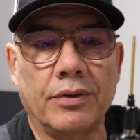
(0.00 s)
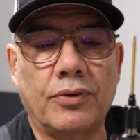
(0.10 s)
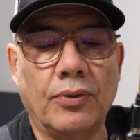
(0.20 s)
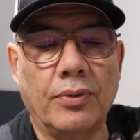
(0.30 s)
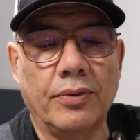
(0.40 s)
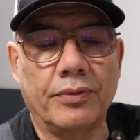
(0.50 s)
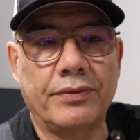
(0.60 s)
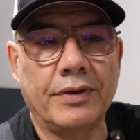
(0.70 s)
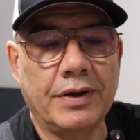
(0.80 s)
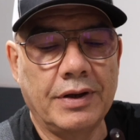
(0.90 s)

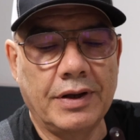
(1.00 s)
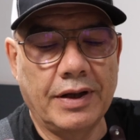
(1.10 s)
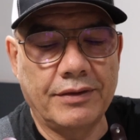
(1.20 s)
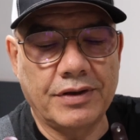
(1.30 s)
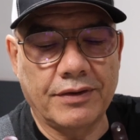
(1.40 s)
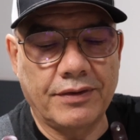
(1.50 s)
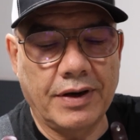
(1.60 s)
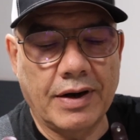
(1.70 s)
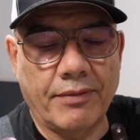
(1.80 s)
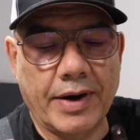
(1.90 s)
tools. It's just
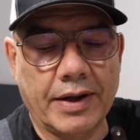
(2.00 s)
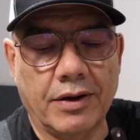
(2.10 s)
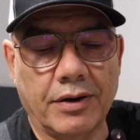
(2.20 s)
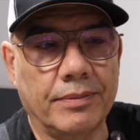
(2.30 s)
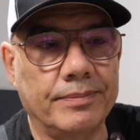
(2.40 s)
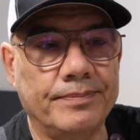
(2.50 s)
a regular